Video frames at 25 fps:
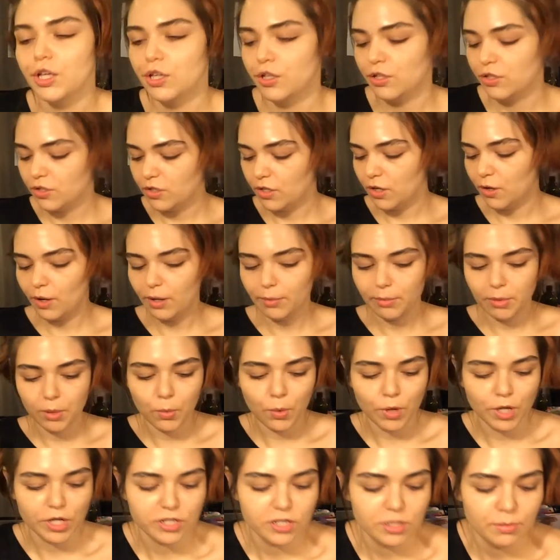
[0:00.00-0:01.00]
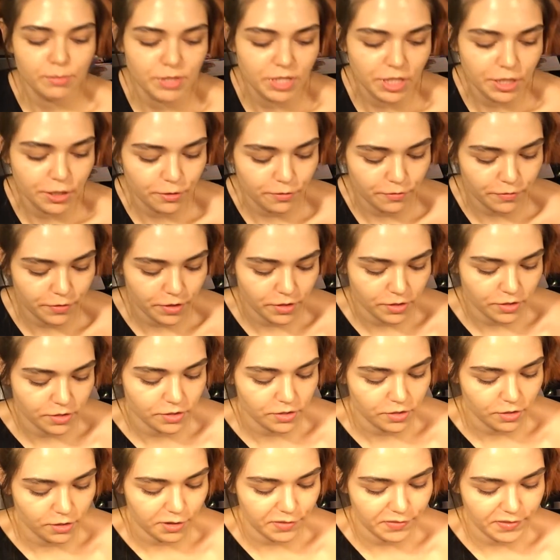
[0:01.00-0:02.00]
So I'm gonna wash the potato
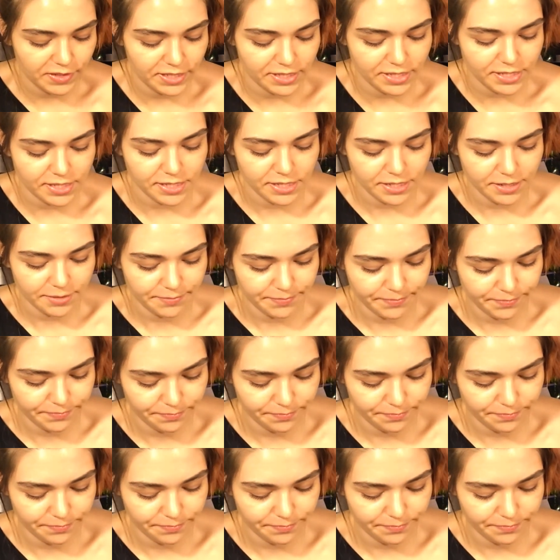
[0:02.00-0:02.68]
first, obviously.